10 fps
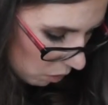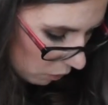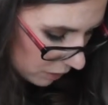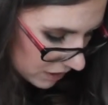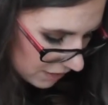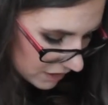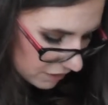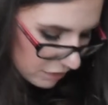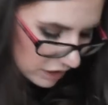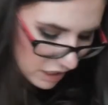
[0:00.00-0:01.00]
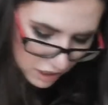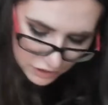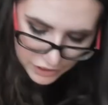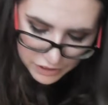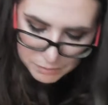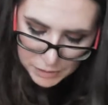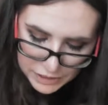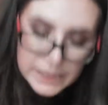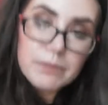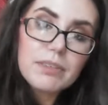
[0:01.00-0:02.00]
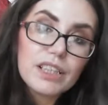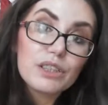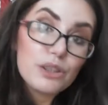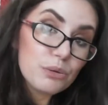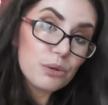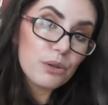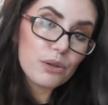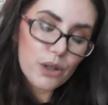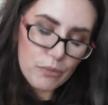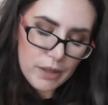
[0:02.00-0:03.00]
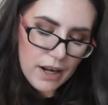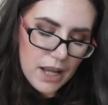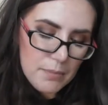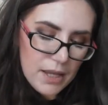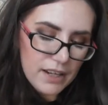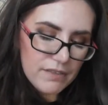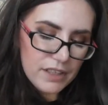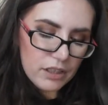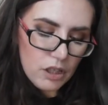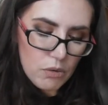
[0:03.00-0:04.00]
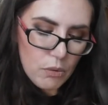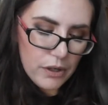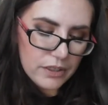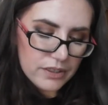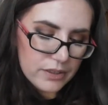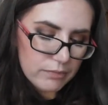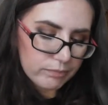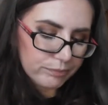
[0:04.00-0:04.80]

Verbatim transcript: horse of a different color. Pick something duochrome. And I picked Vanilla Quartz